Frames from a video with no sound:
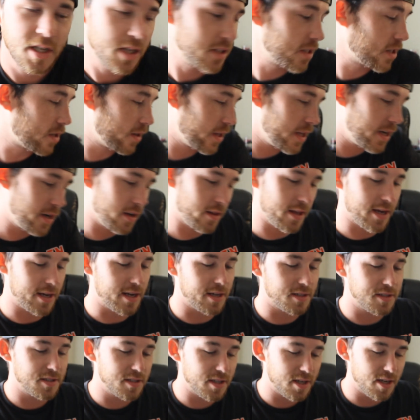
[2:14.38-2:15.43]
get to clean it. Like
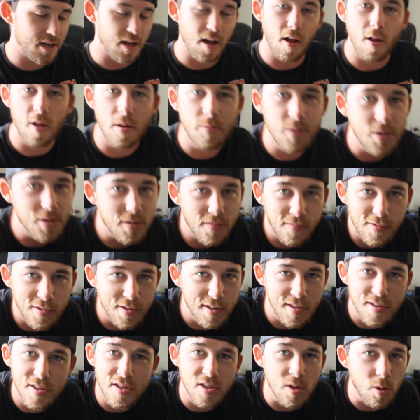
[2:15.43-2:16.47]
I said, all I'm using for
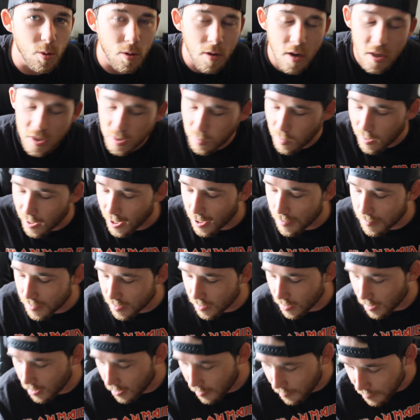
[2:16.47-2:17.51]
this is Clorox
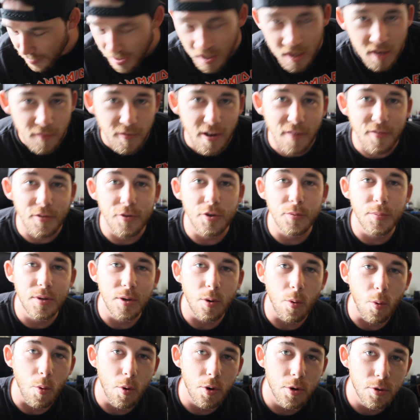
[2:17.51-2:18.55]
wipes. If you have a little bit
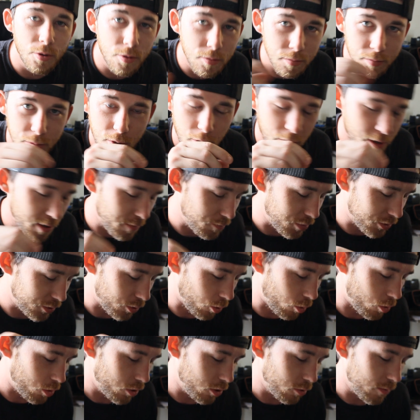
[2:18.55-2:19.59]
of oil, go ahead and put
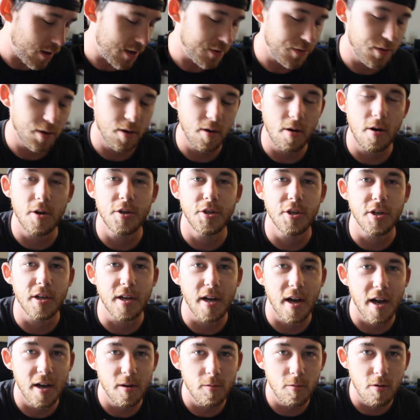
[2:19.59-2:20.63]
the oil right there on your
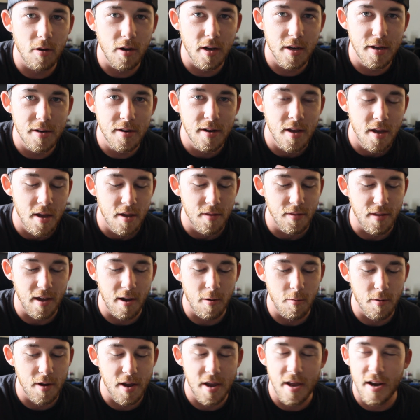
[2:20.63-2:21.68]
guide rod.
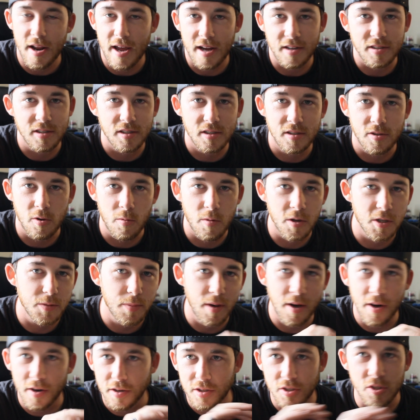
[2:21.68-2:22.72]
That way it acts so much
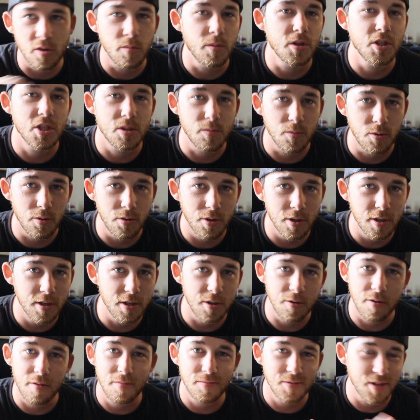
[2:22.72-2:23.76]
better and so much smoother,
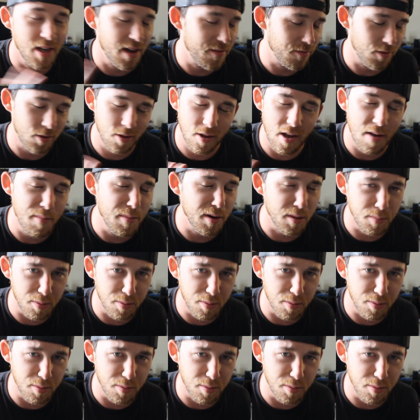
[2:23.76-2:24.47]
and you'll have a lot better